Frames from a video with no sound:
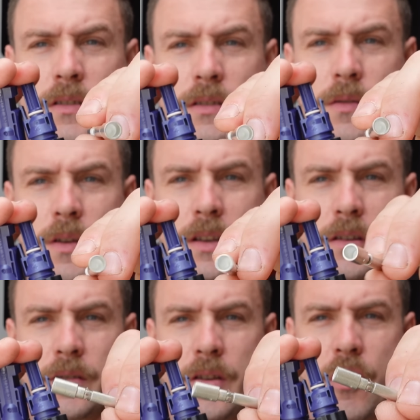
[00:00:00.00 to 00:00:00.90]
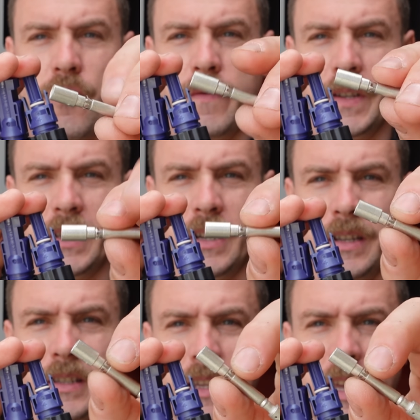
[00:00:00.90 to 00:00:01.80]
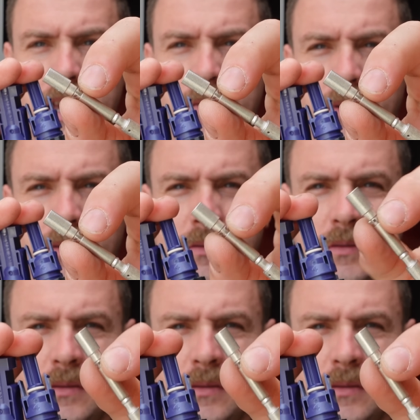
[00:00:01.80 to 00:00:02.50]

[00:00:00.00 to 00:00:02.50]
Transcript: so I can oversize the cable.